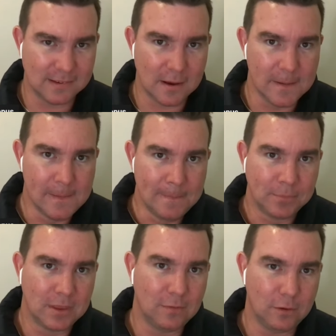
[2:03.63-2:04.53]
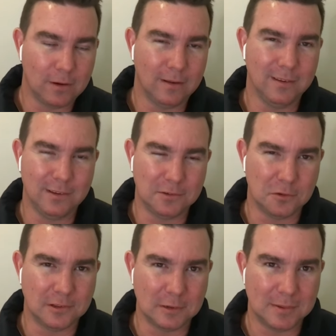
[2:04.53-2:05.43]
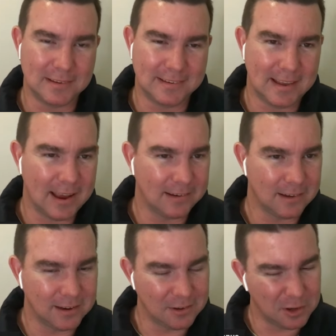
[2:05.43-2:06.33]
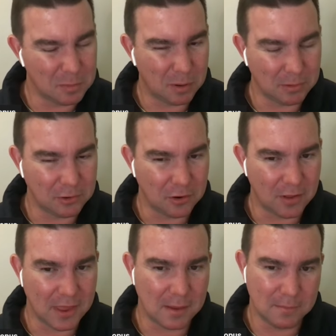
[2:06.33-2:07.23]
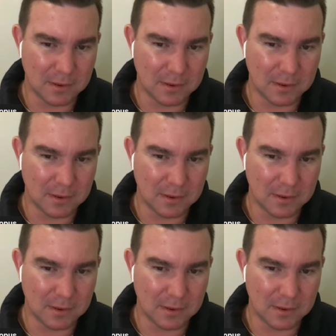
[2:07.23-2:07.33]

So if your store's a little bit stagnated, you could probably try that,